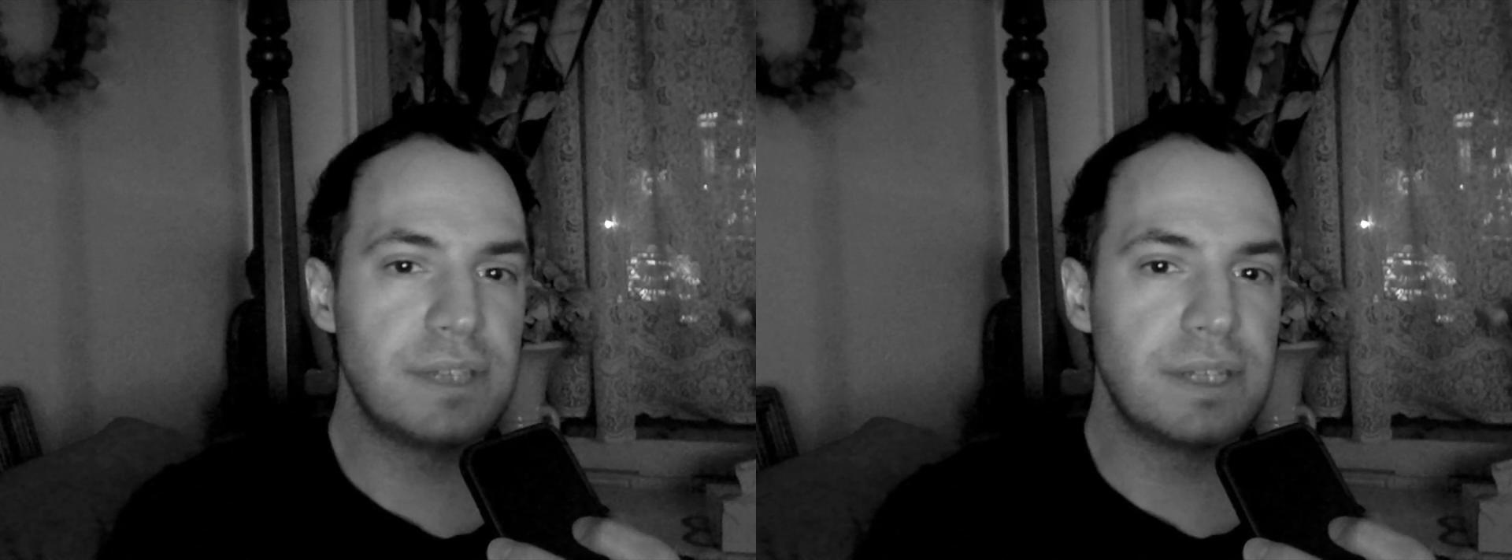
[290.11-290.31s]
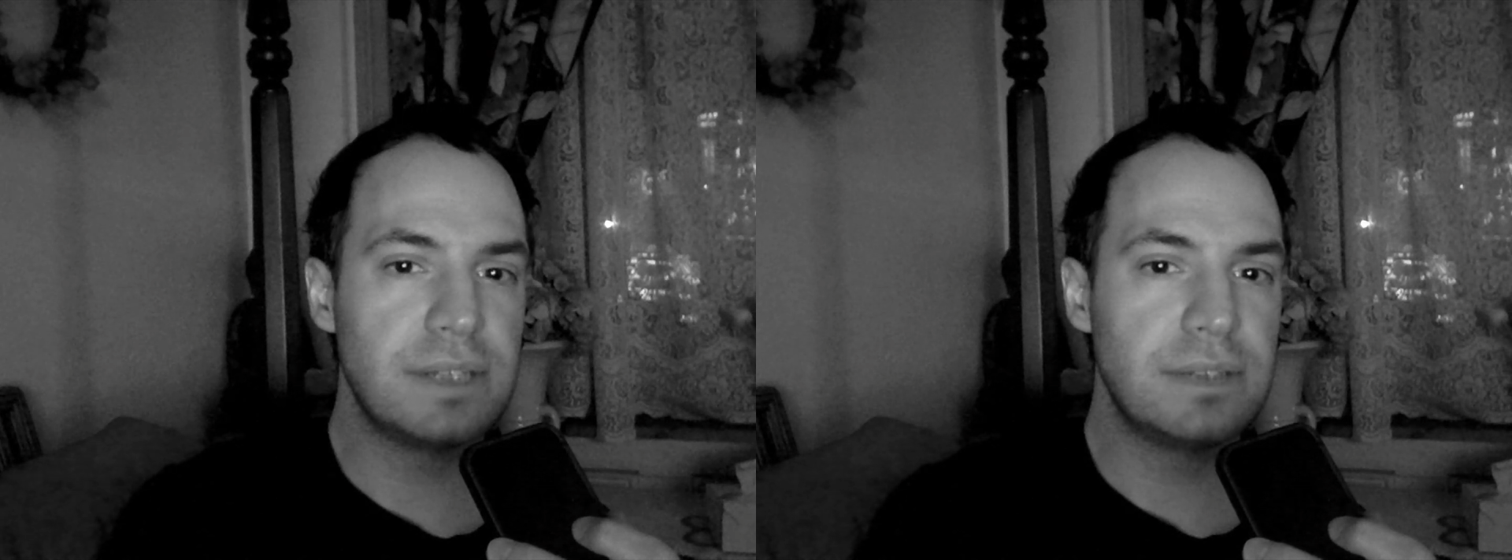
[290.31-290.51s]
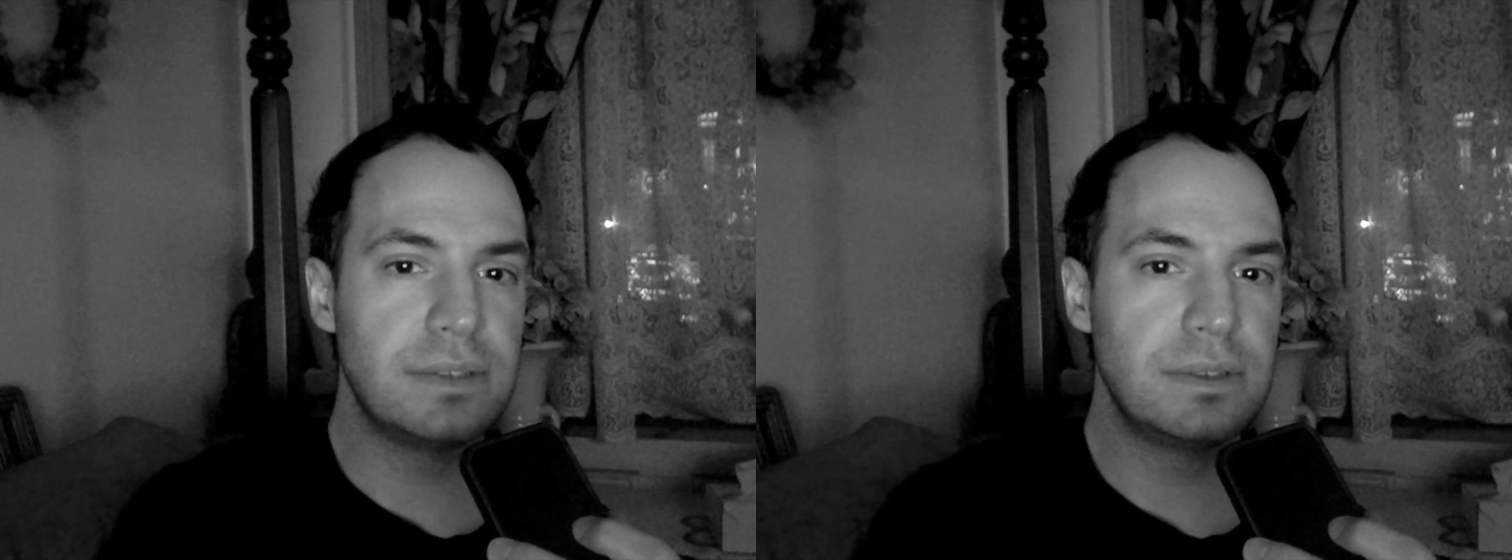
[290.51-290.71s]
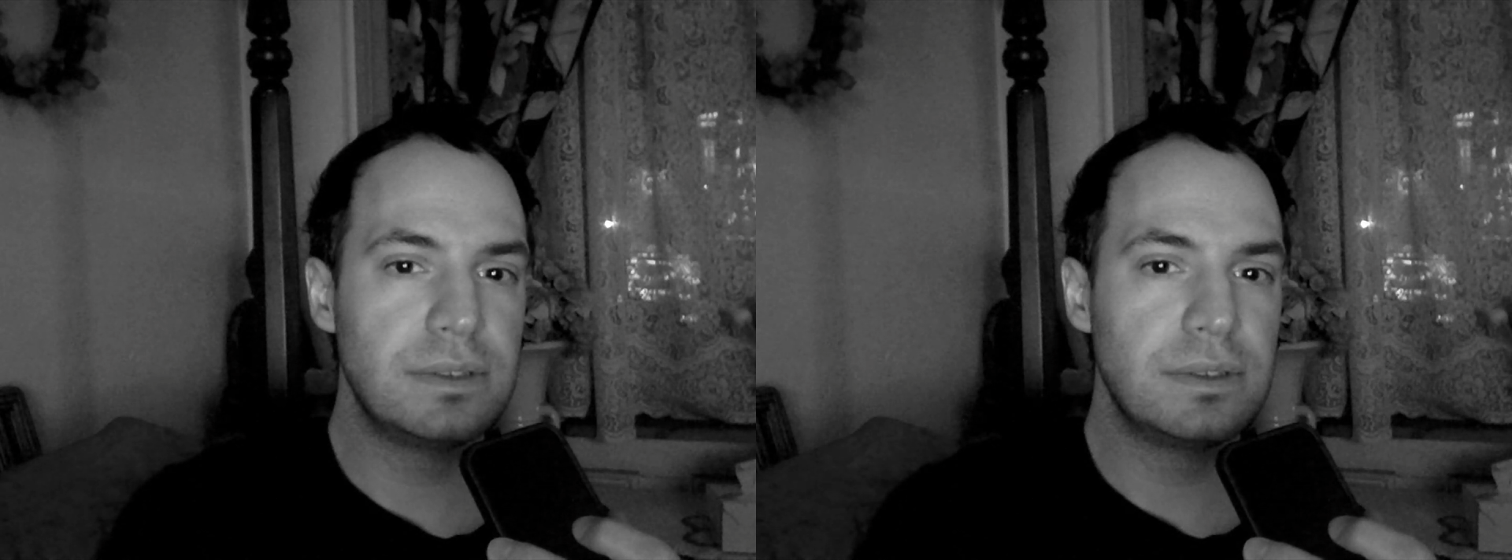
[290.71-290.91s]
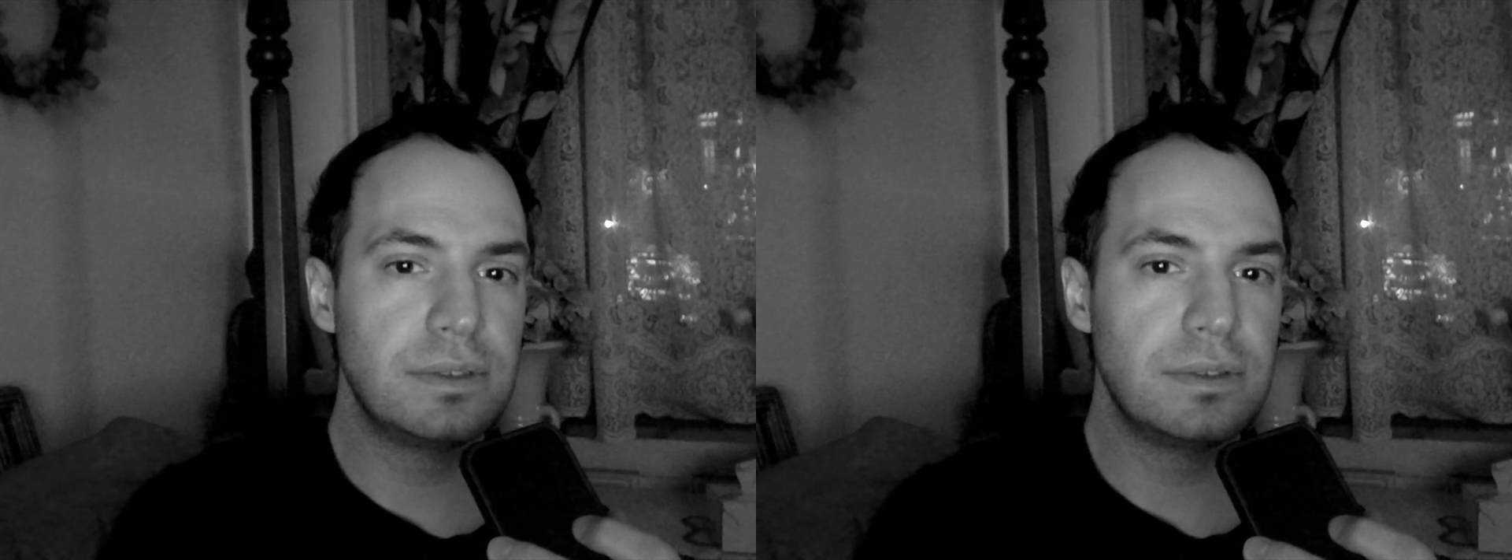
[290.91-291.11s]
that
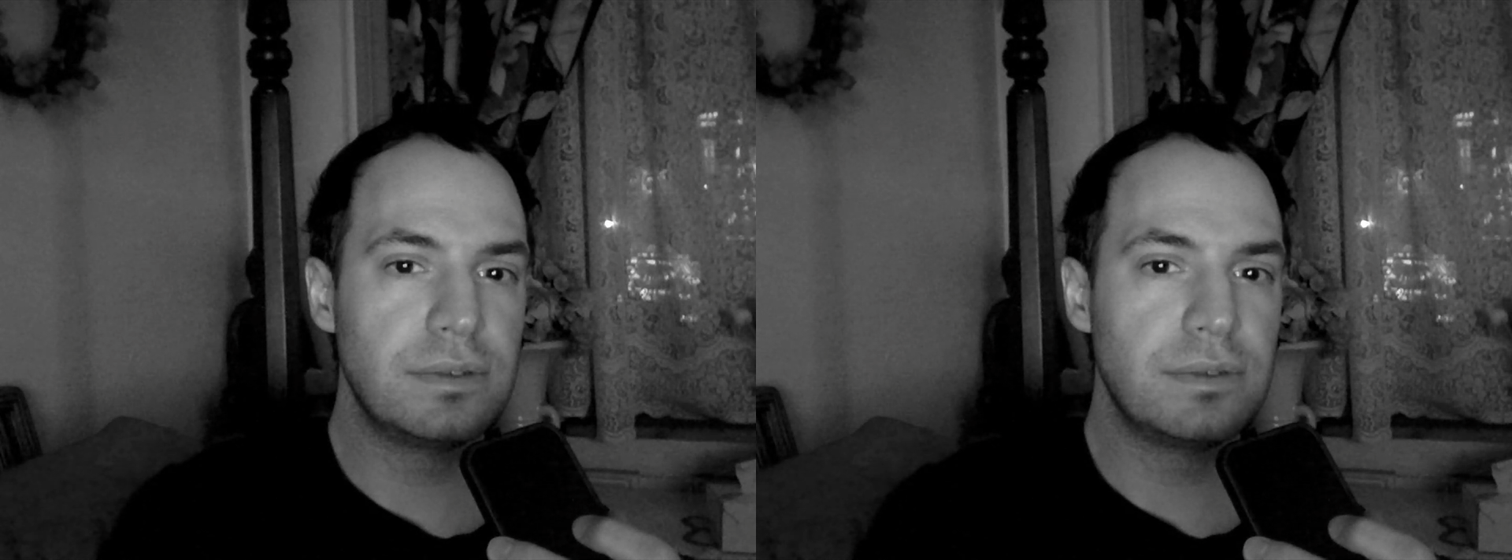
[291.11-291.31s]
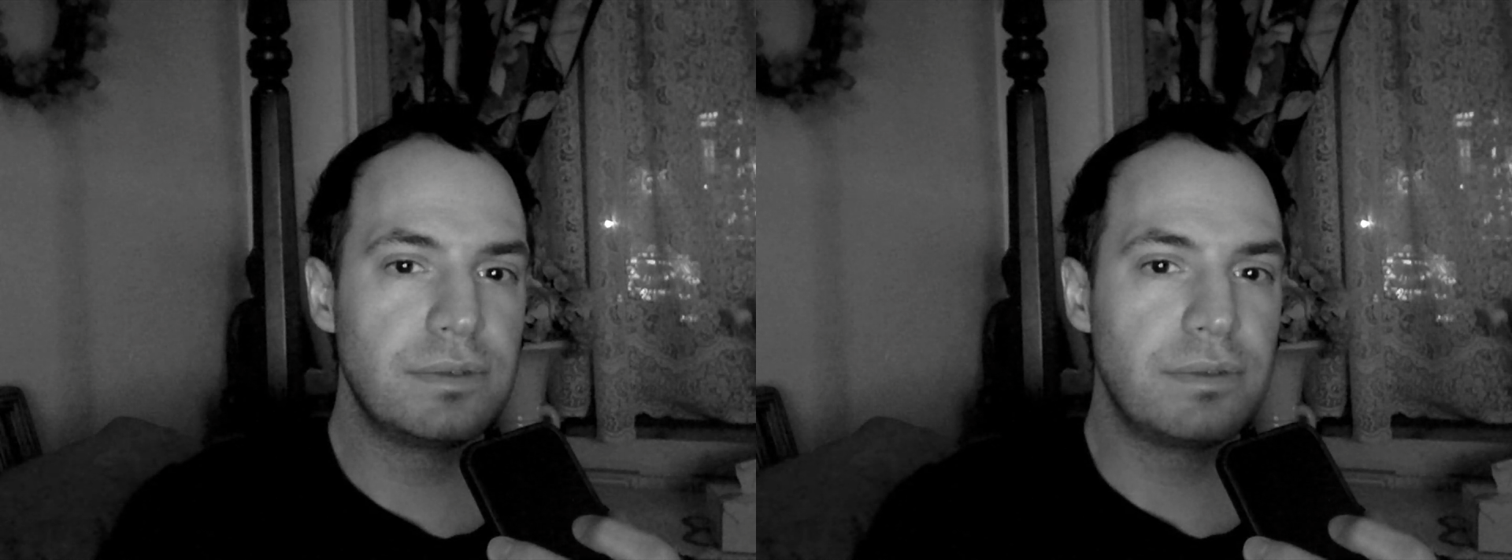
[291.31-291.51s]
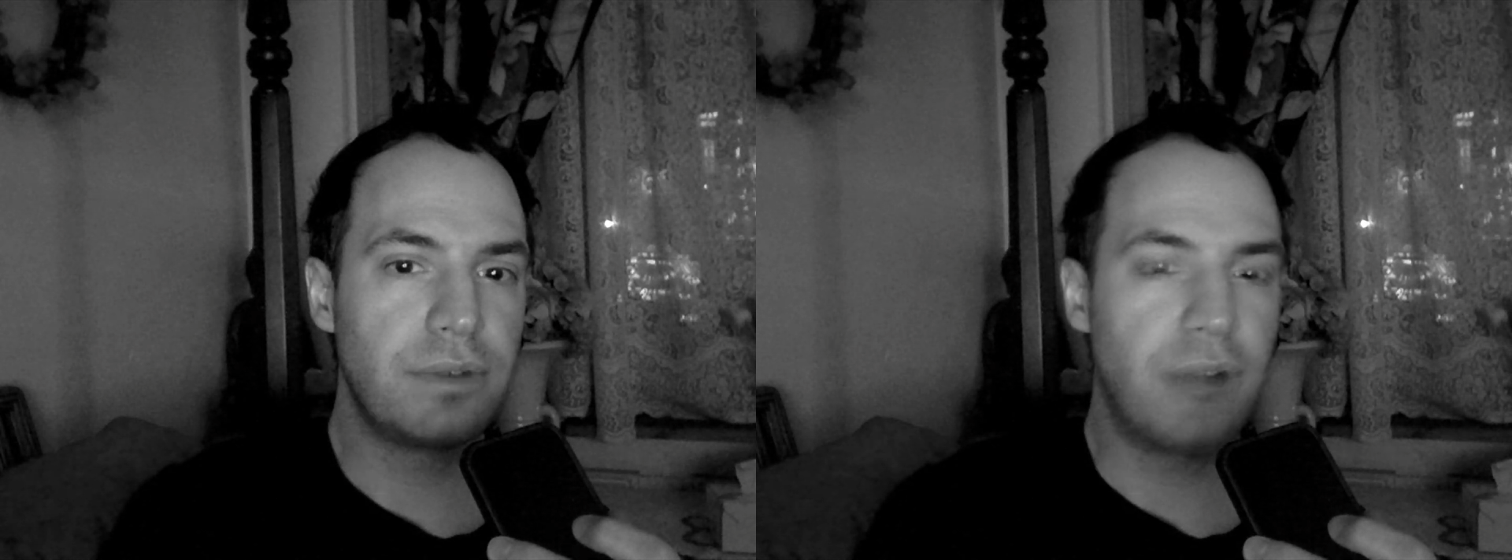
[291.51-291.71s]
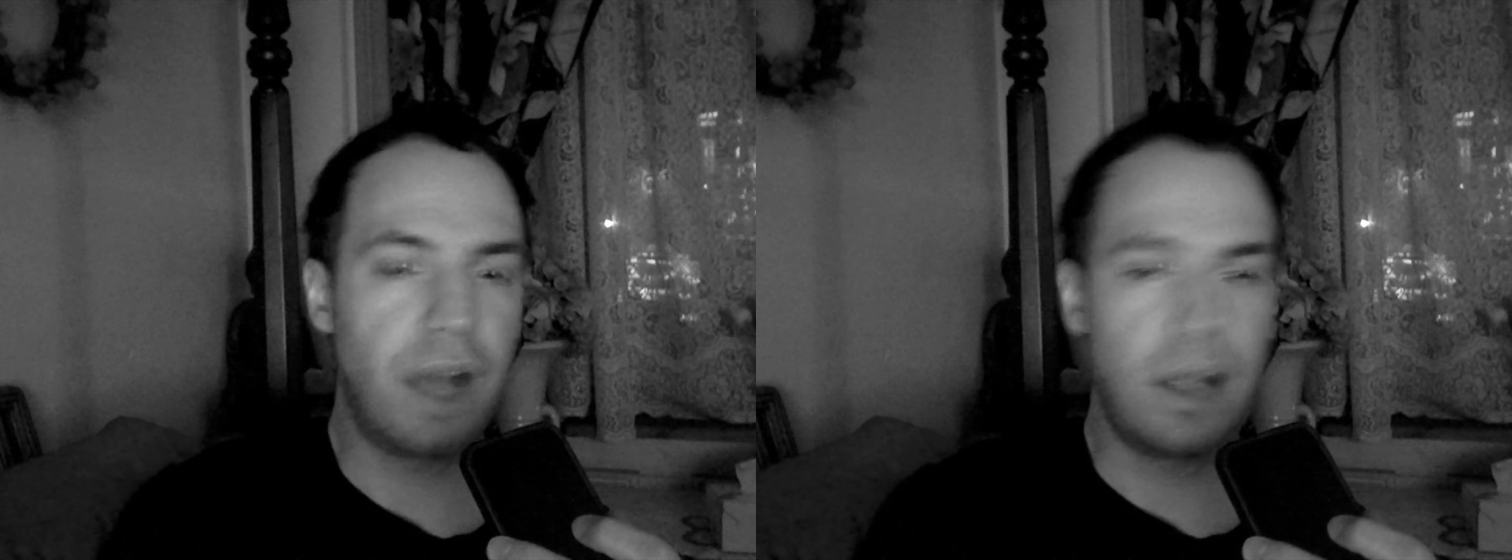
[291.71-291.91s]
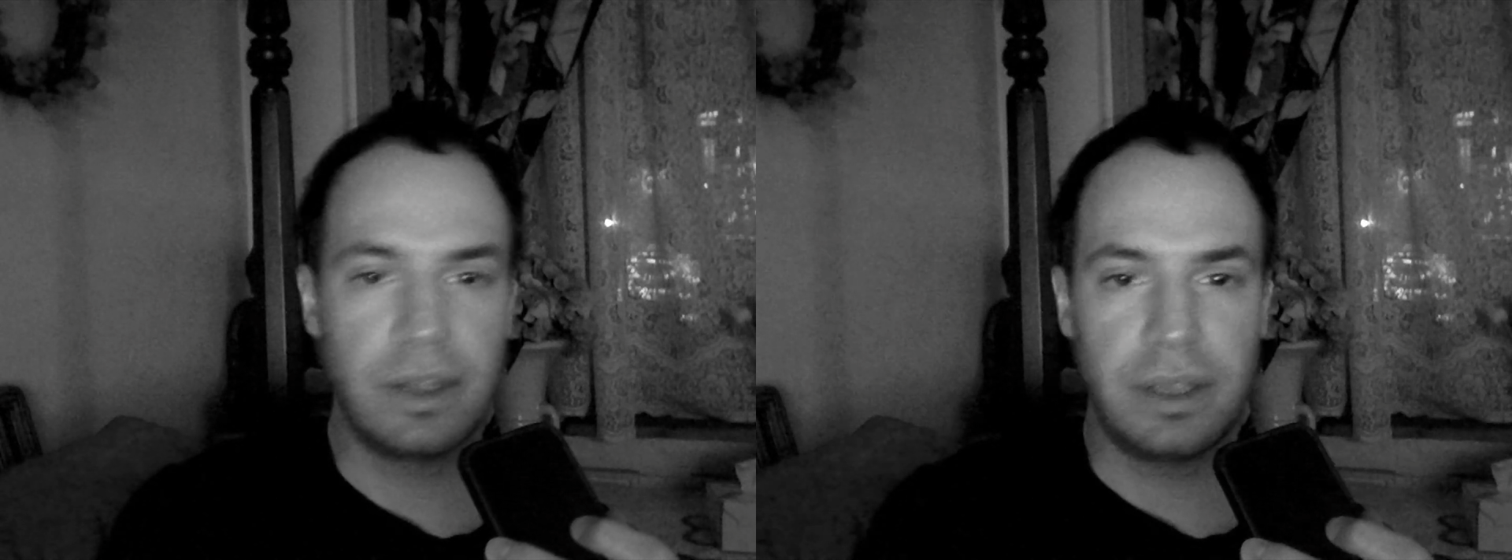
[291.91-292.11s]

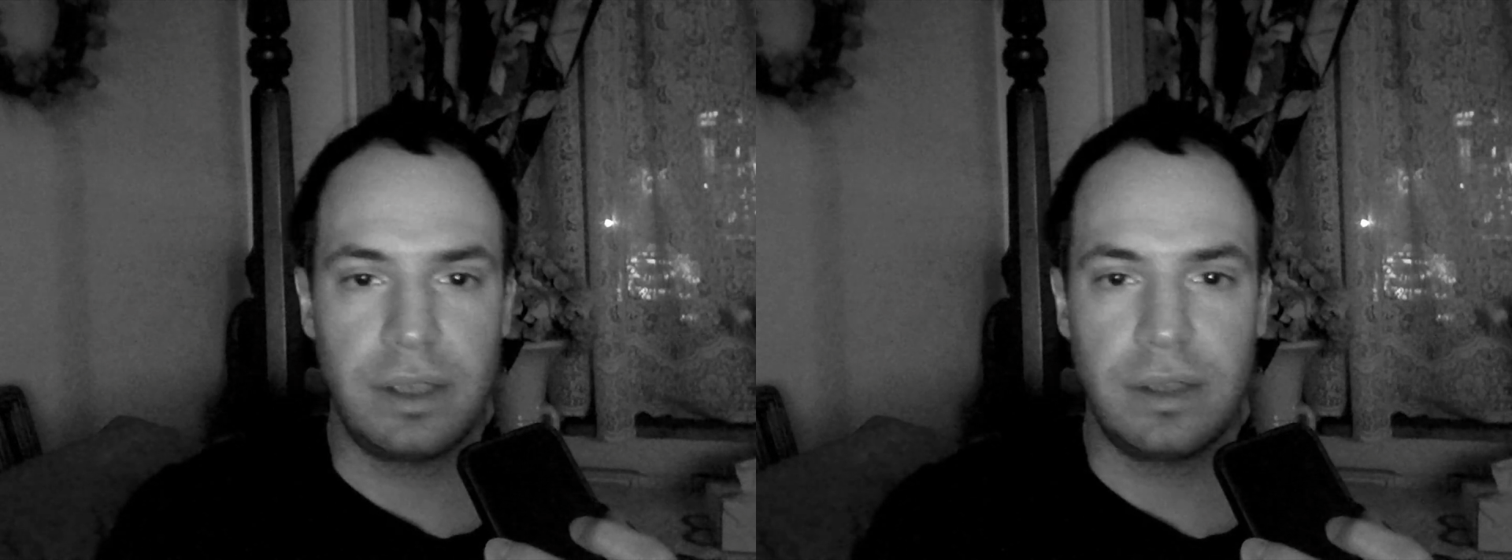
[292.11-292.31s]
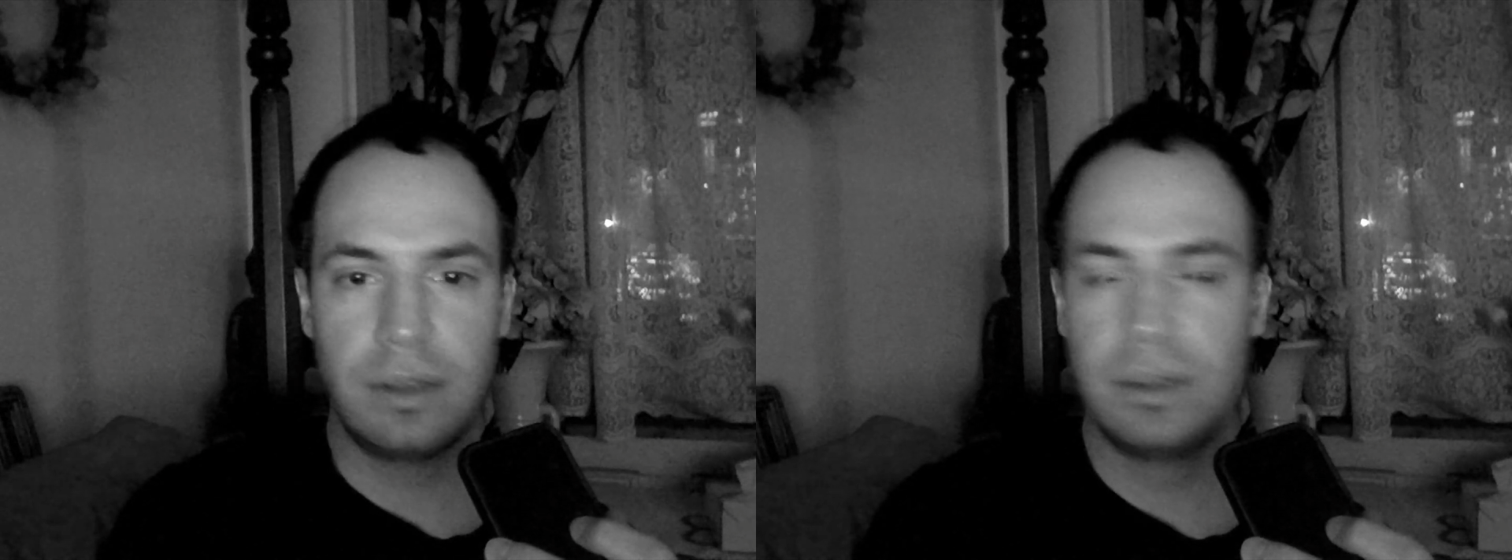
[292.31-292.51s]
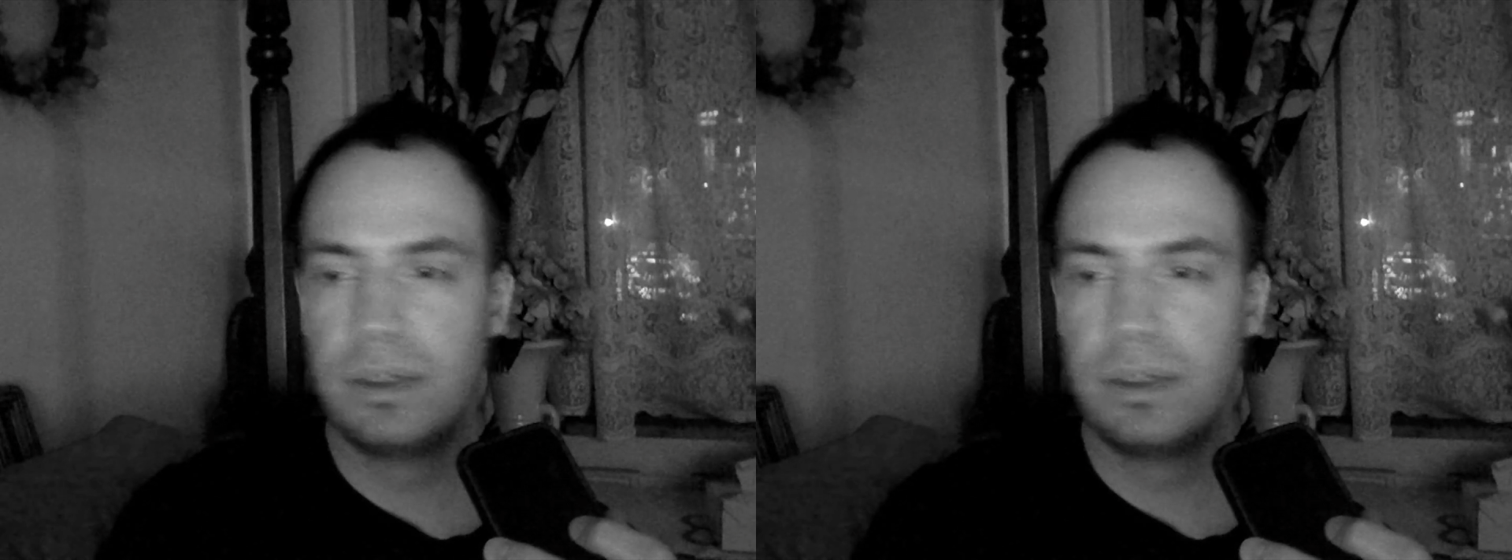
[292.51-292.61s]
virality